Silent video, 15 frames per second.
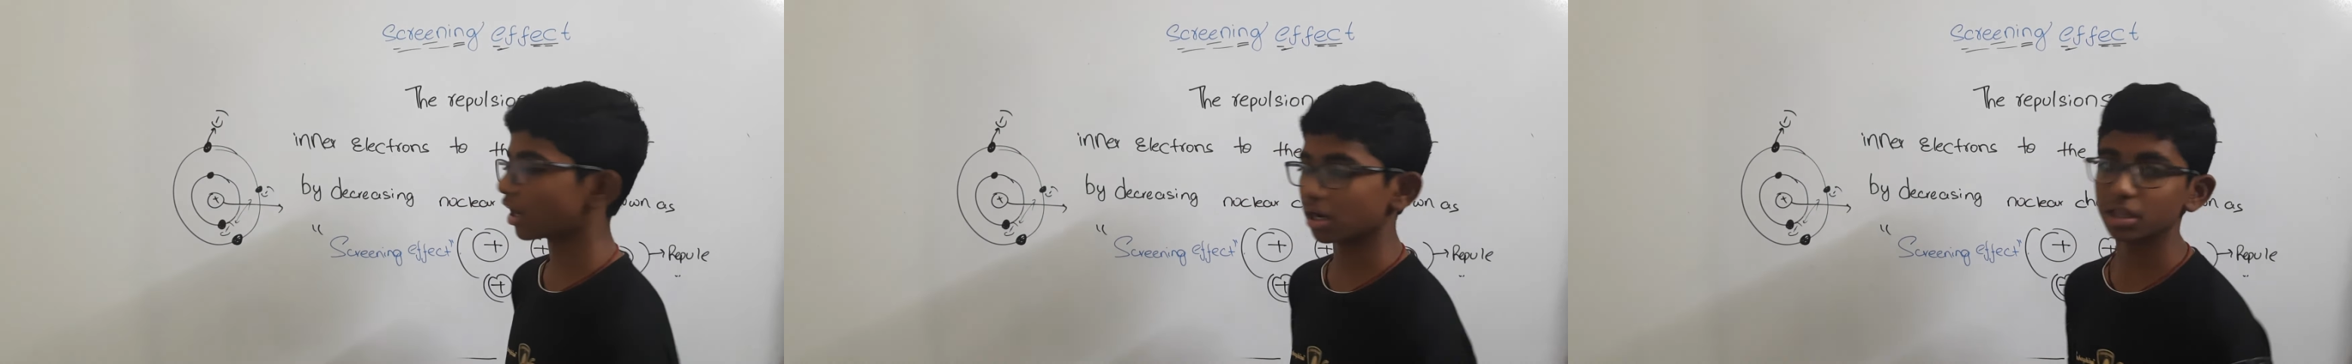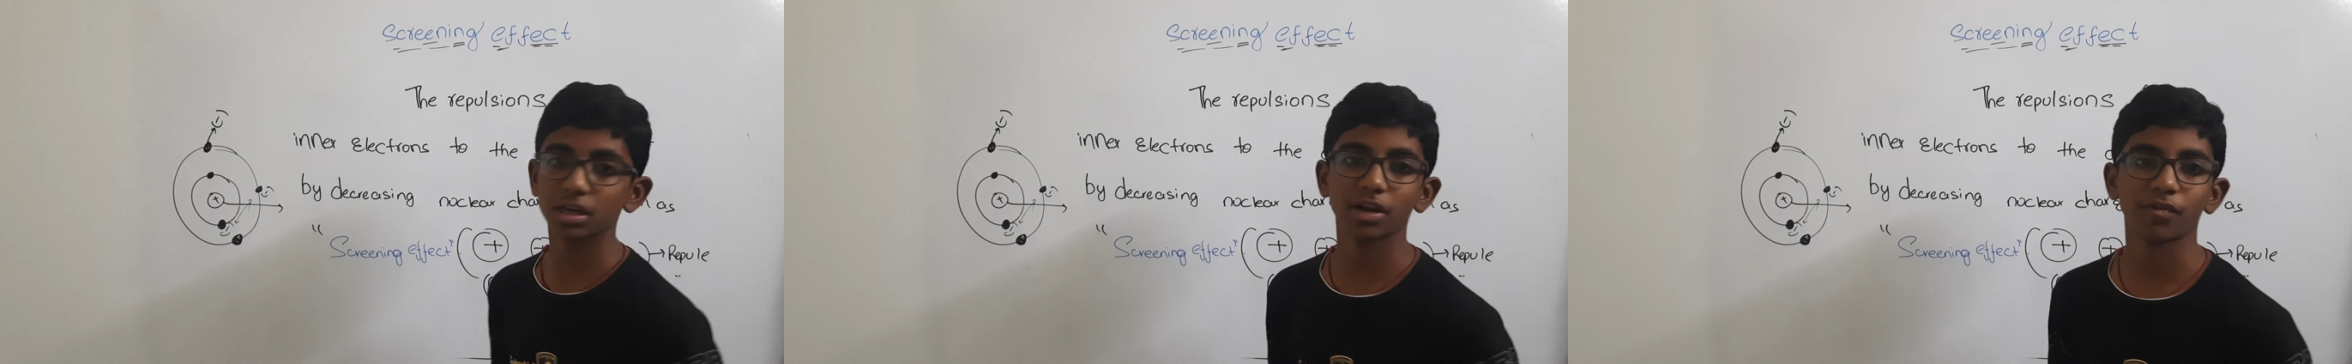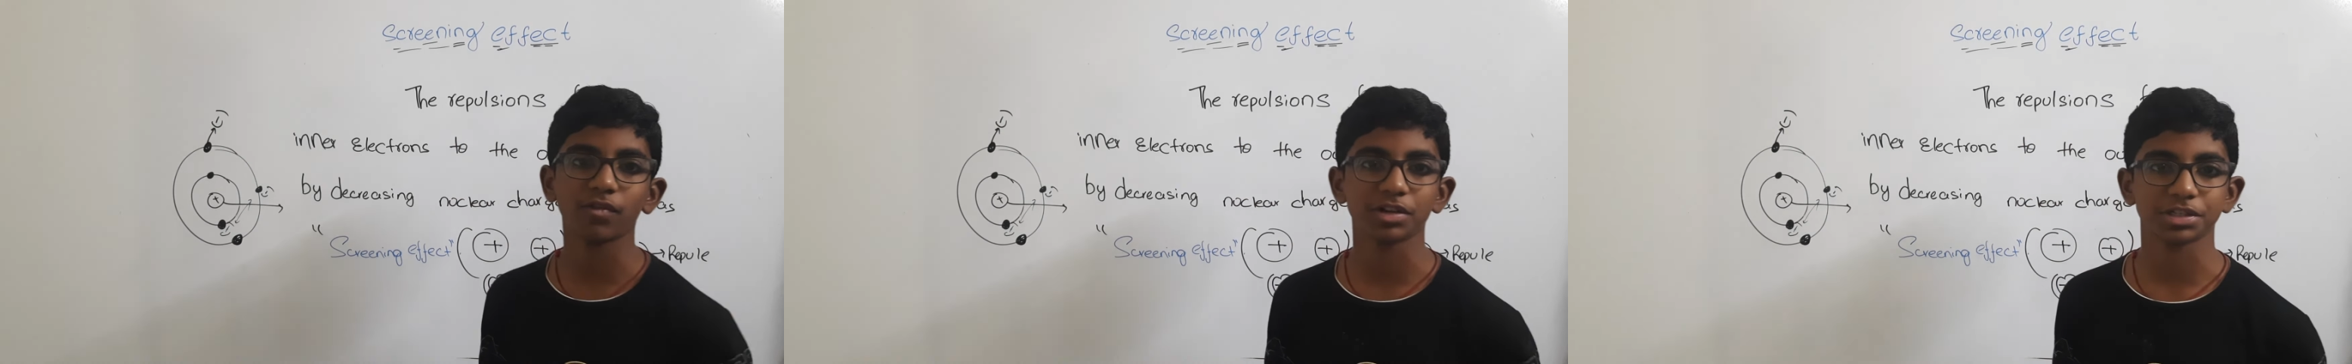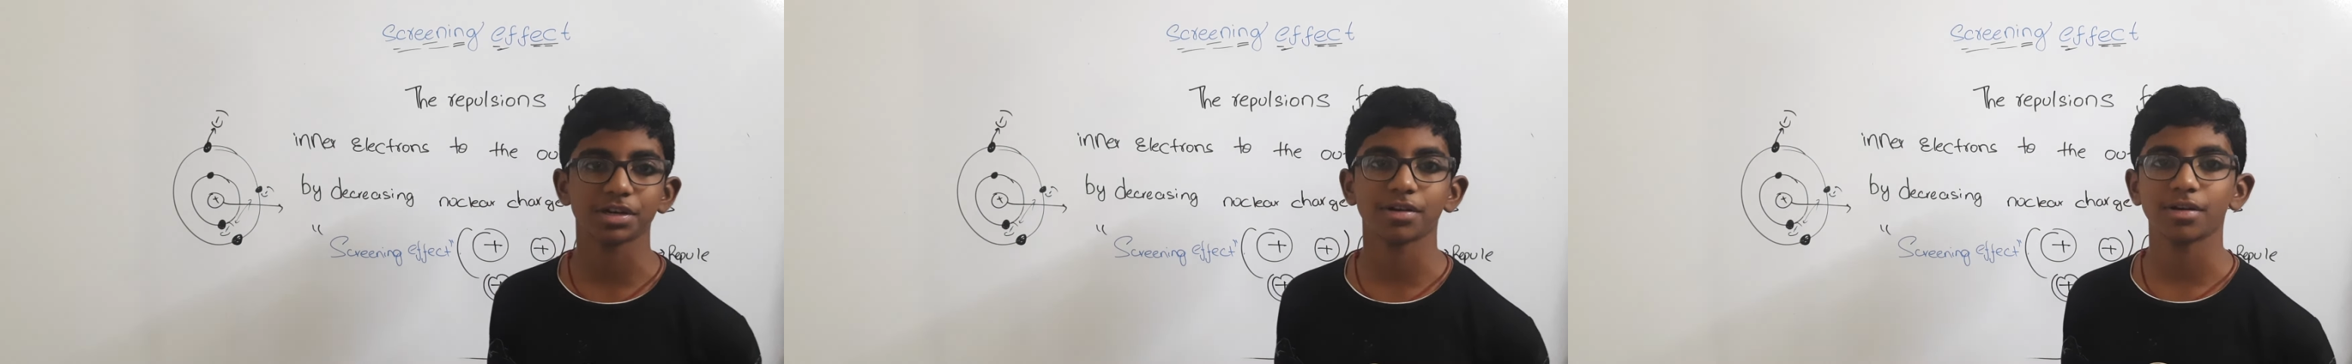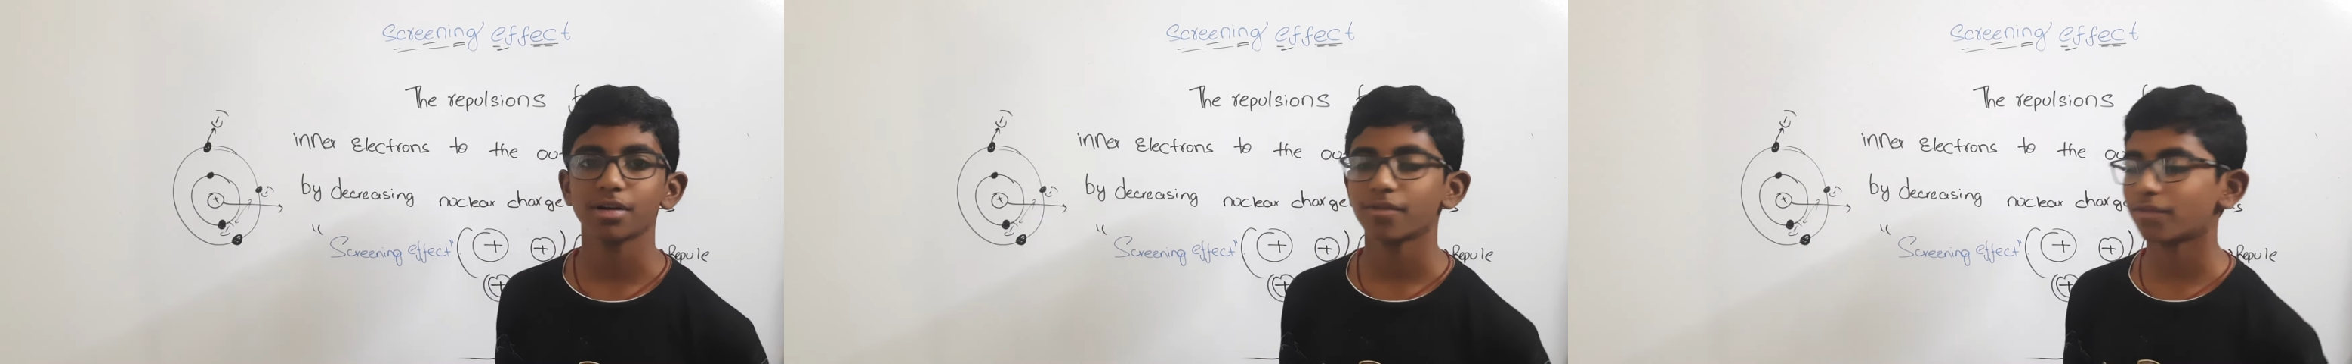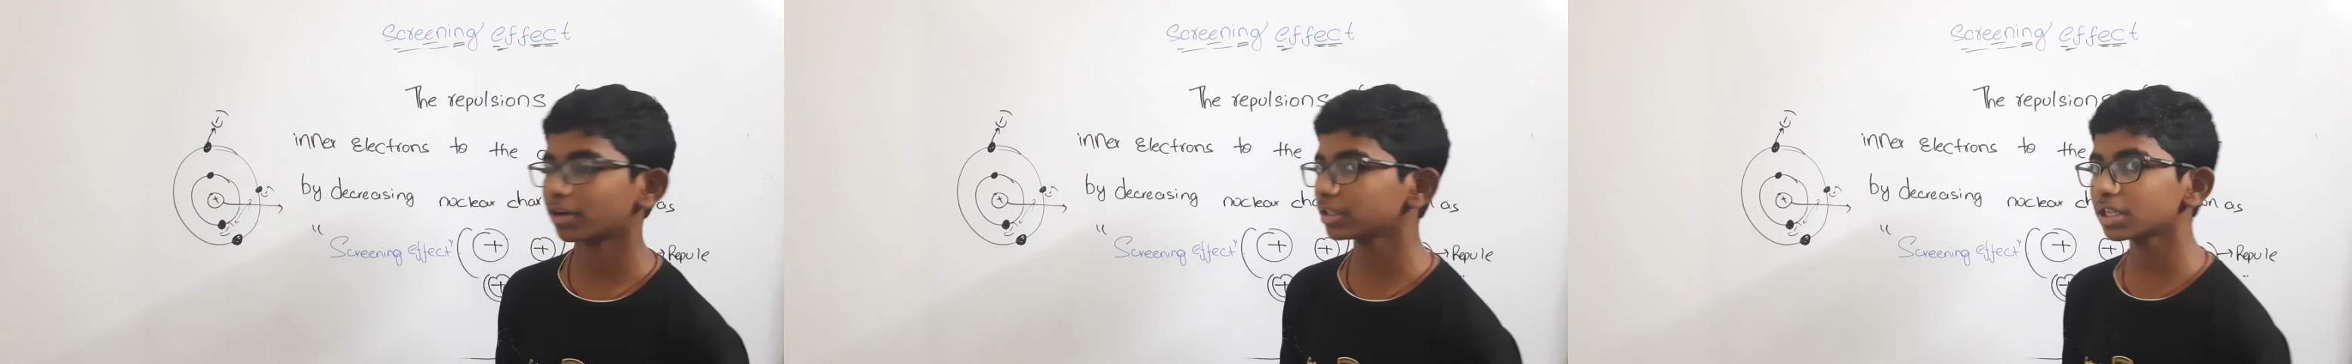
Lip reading: Another definition for